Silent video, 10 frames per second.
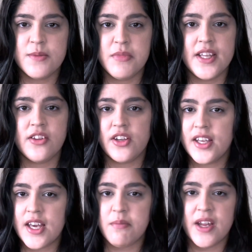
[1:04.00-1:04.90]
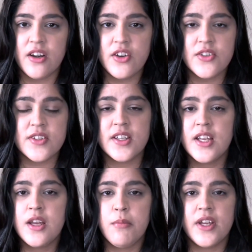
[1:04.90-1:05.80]
me looking at my notes,
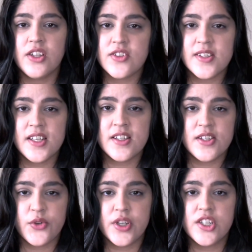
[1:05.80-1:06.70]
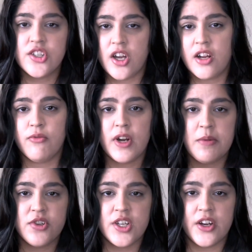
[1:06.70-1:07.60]
but you'll see a screenshot of what I'm
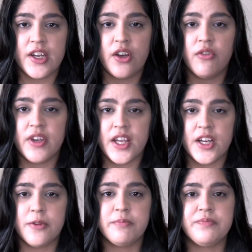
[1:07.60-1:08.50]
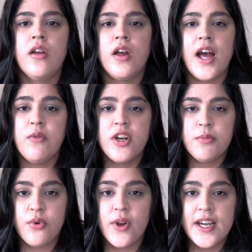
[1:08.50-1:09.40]
sharing over here. I want
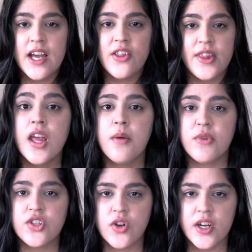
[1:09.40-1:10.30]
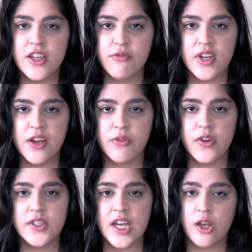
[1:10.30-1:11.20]
to point out that majority of what I
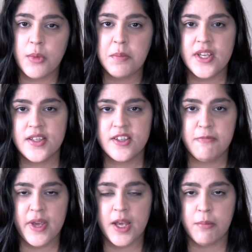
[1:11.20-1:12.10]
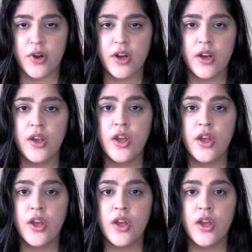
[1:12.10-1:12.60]
wrote down on my piece of paper